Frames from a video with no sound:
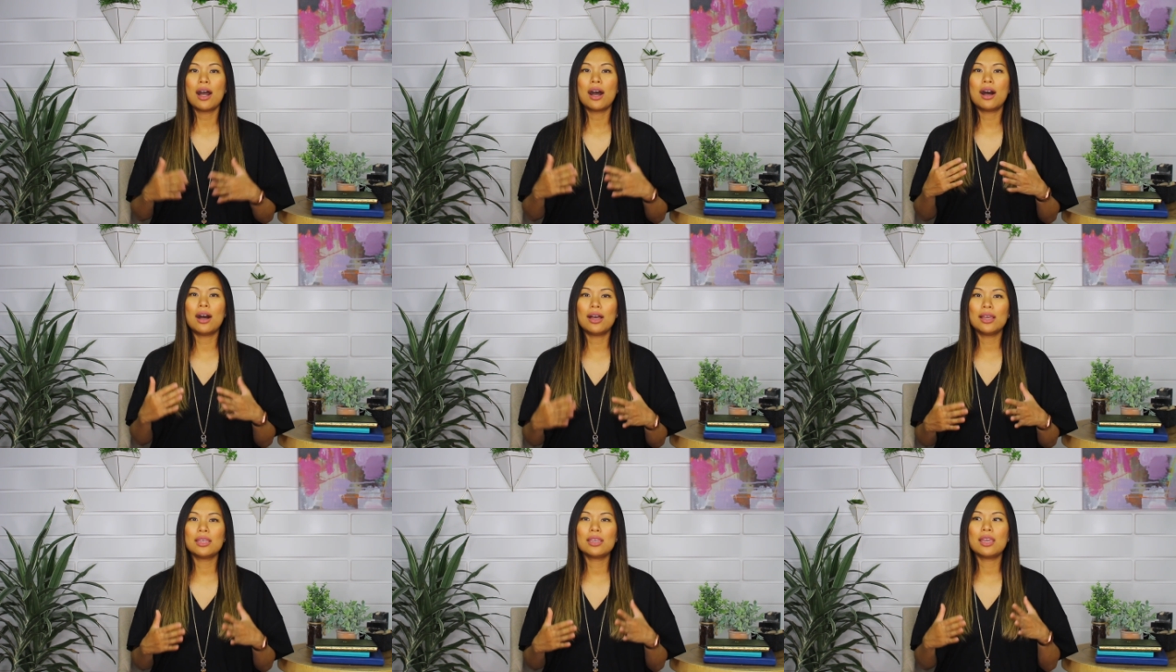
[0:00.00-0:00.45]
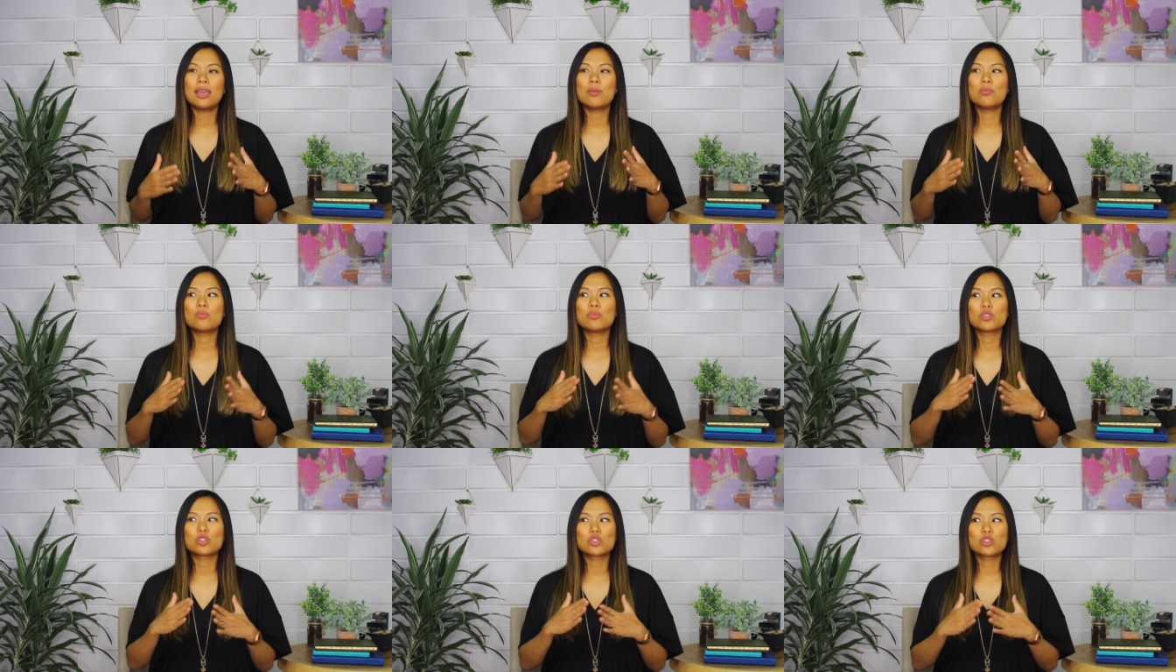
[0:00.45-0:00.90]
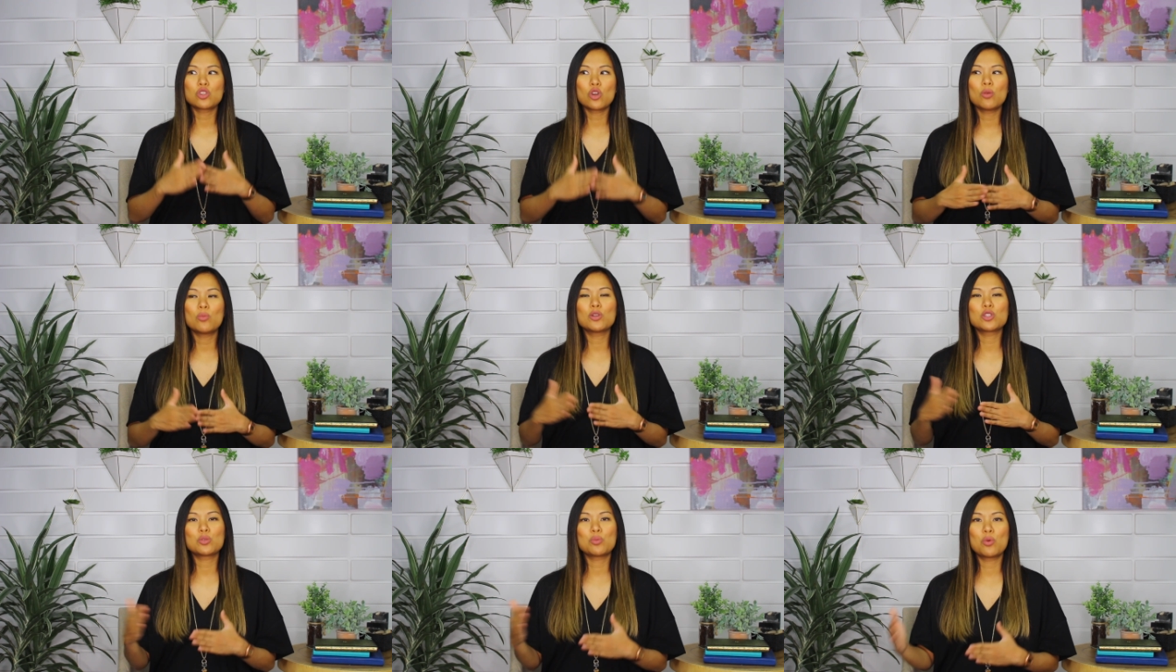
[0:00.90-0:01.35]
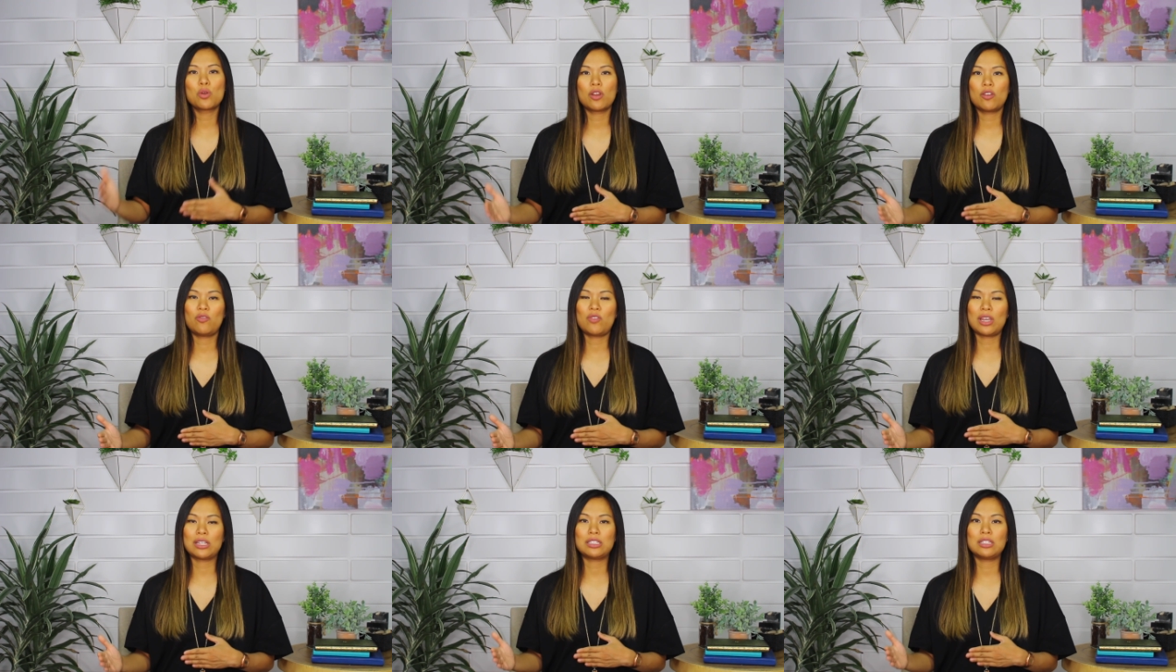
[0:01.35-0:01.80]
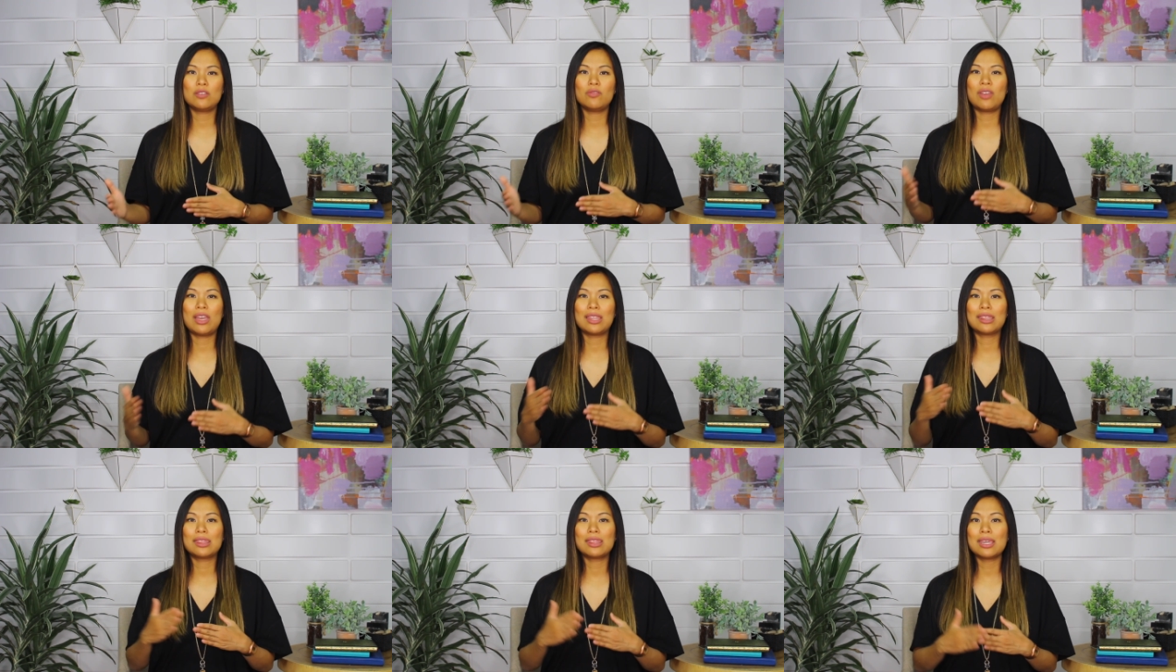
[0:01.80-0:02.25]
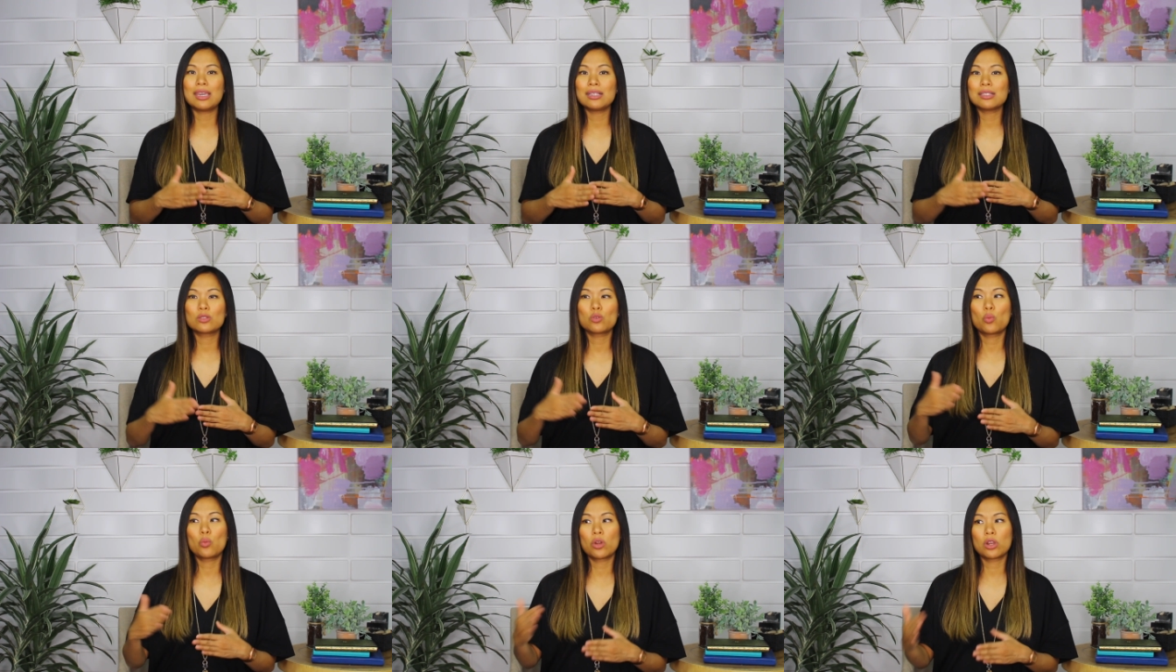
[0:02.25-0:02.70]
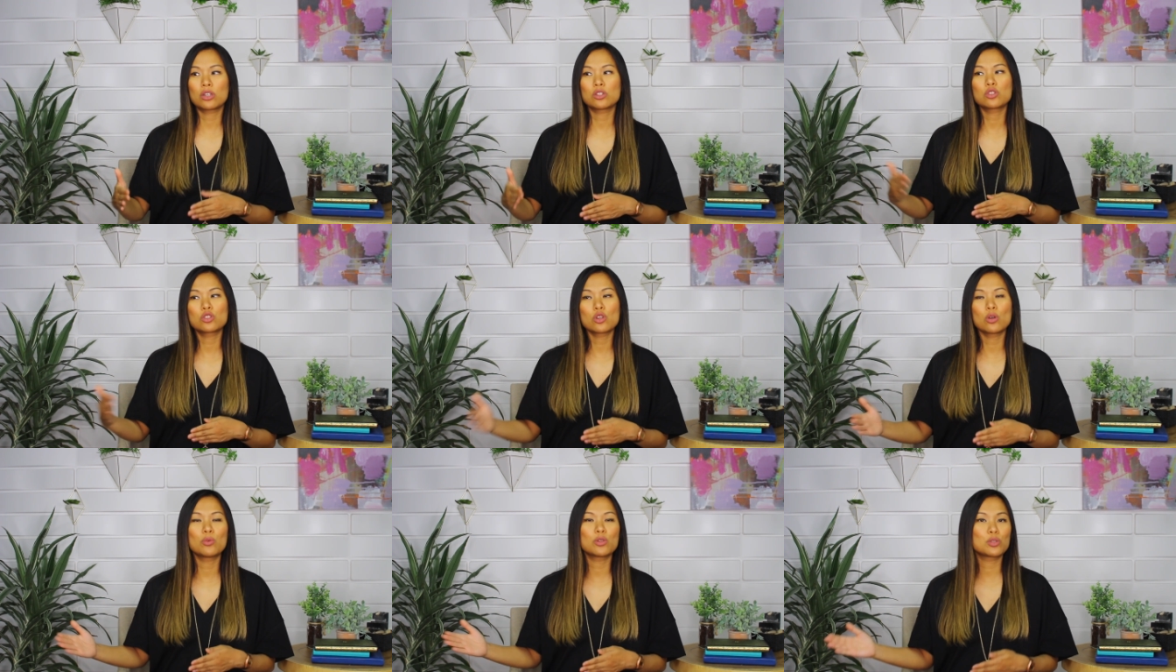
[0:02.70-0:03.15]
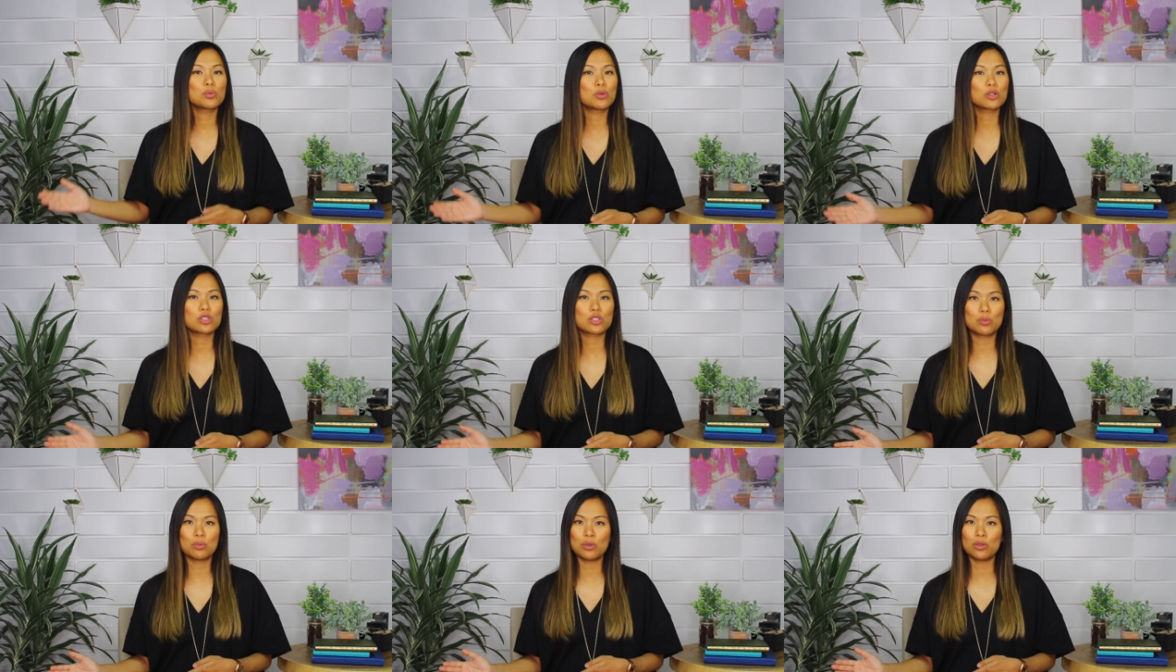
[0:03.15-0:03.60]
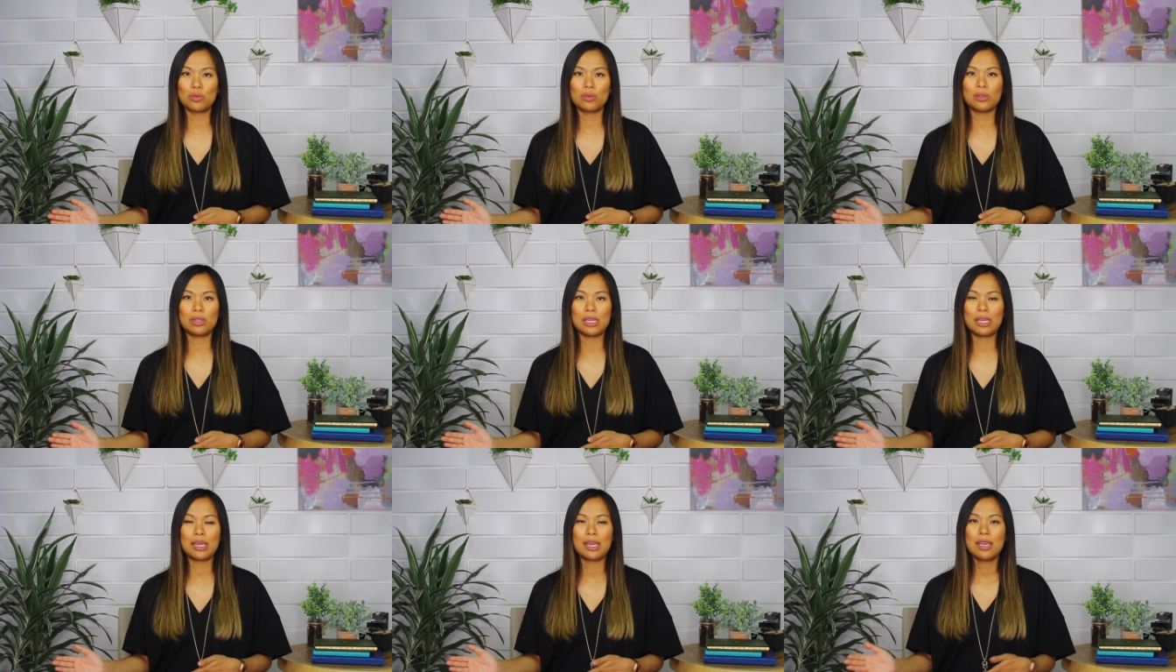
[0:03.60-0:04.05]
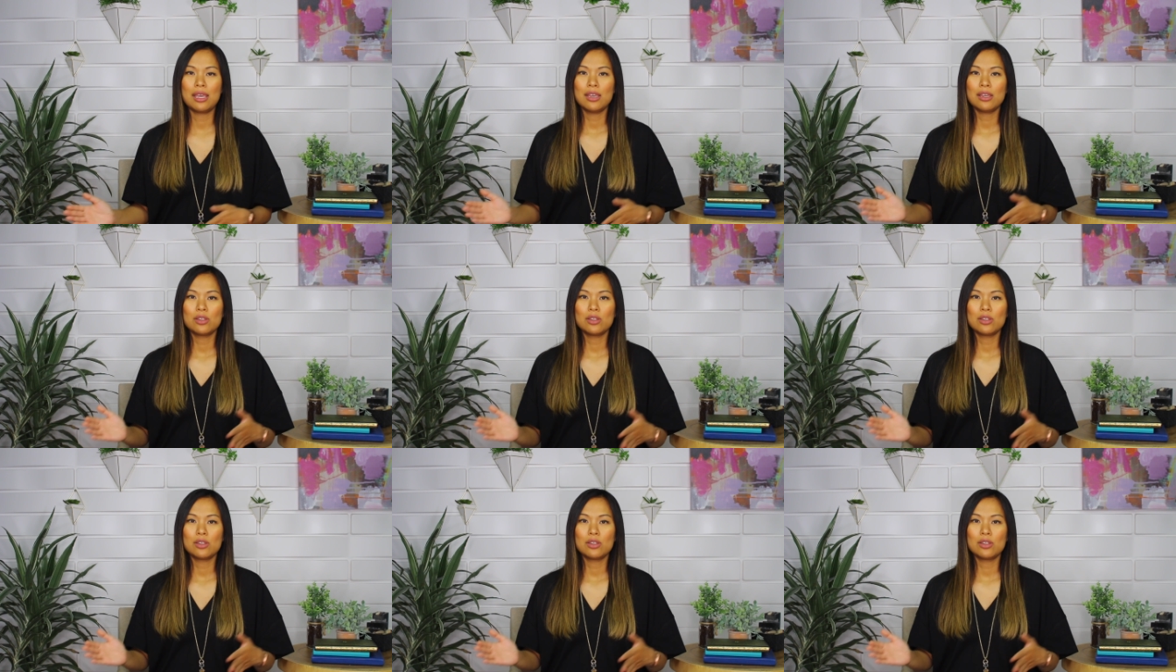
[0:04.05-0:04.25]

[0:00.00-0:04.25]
I am so much more effective and things work so much more smoothly.